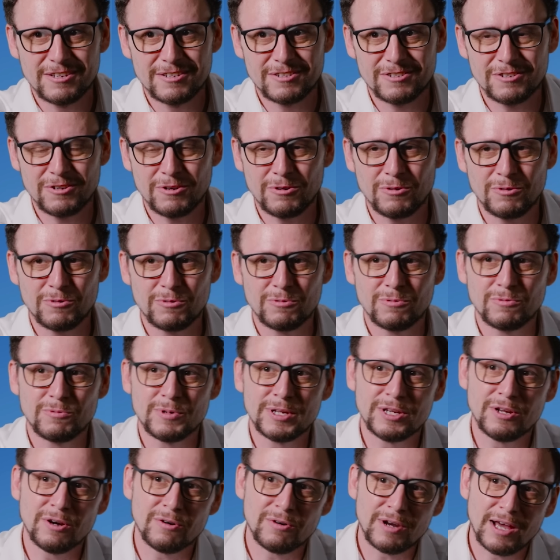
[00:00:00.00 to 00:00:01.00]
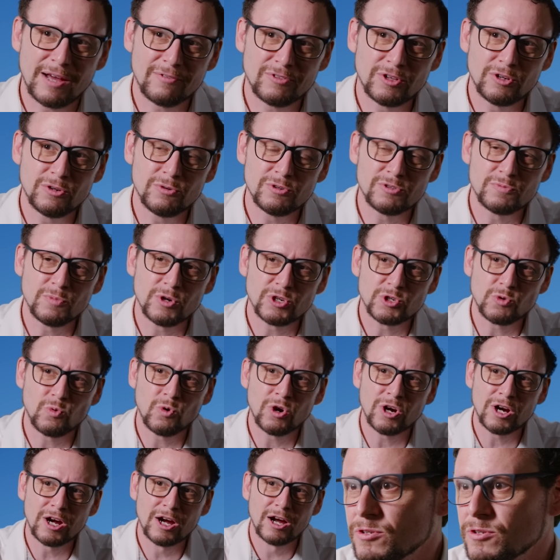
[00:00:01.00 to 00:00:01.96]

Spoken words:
So we don't have to do as much work.